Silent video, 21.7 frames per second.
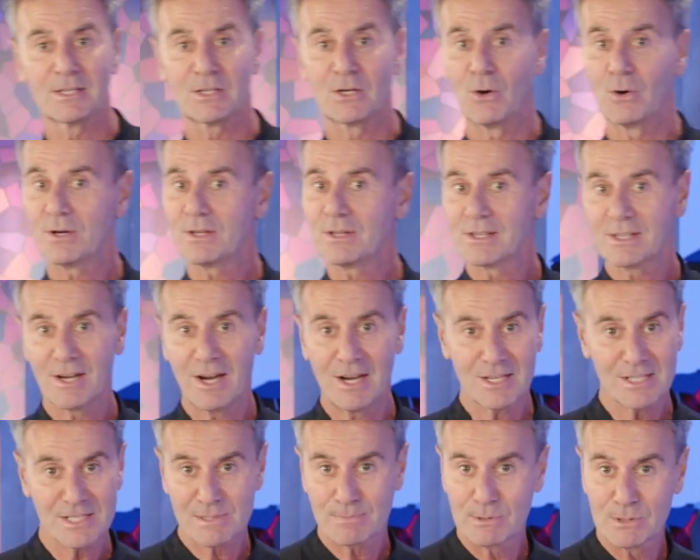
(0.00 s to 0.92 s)
go to the
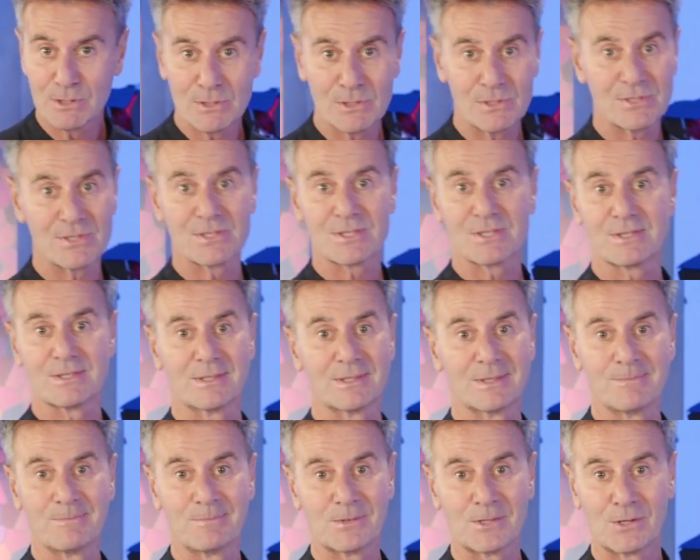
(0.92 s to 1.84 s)
Gospels,
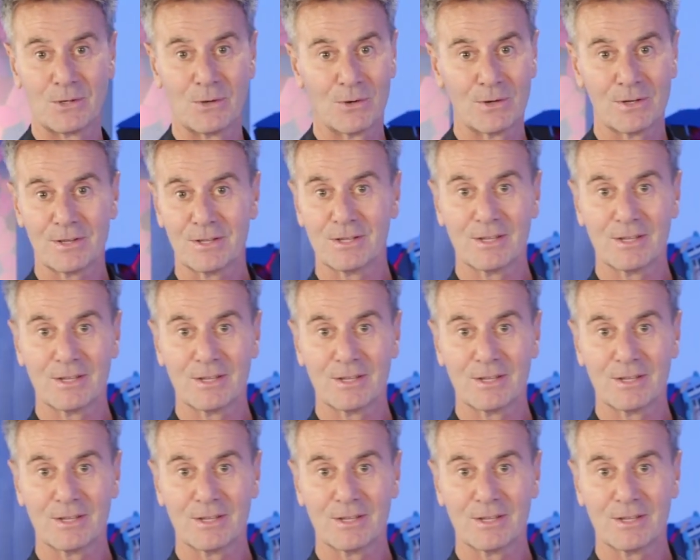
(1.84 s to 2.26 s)
go to